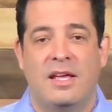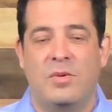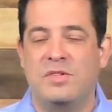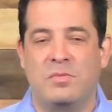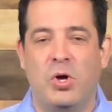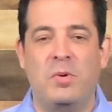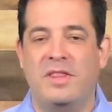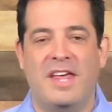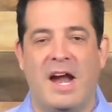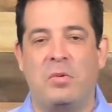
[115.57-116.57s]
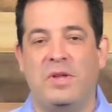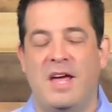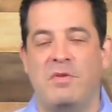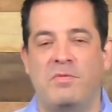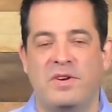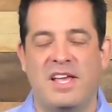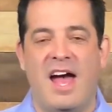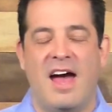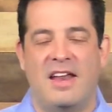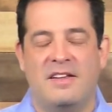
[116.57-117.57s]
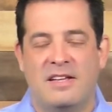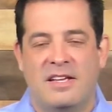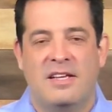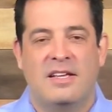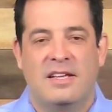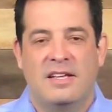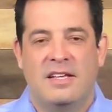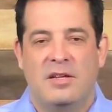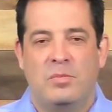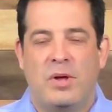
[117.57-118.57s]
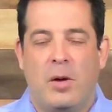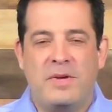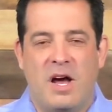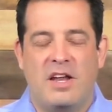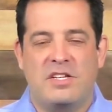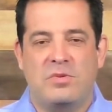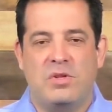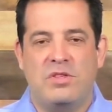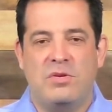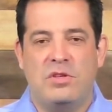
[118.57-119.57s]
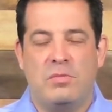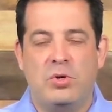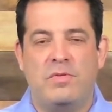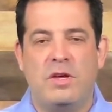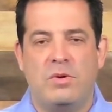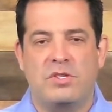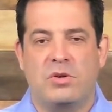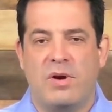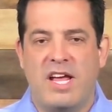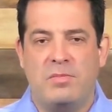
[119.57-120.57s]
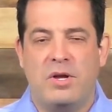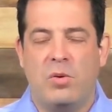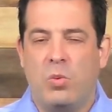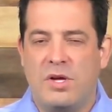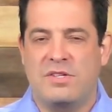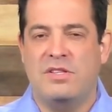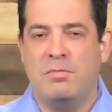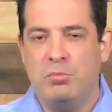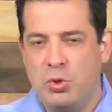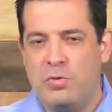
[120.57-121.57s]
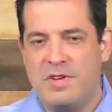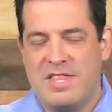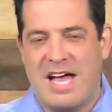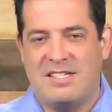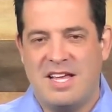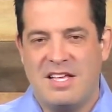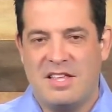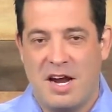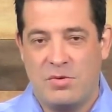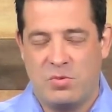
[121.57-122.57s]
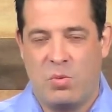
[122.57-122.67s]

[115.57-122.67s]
It was a moment that I will never forget. But I'll be honest with you, the movie was great, but it wasn't the movie that day that I was